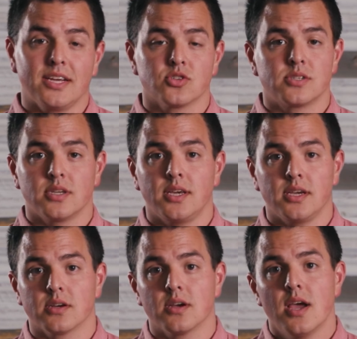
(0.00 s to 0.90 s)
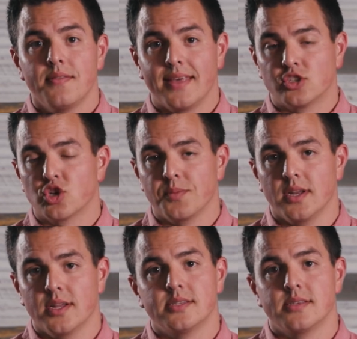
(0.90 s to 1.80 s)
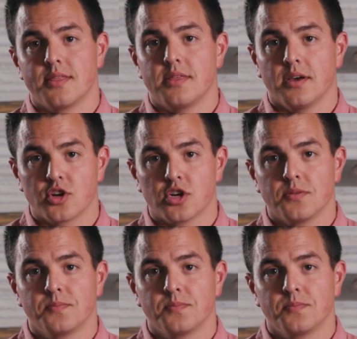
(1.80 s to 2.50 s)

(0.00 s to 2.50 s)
ears to hear, they attributed it to thunder.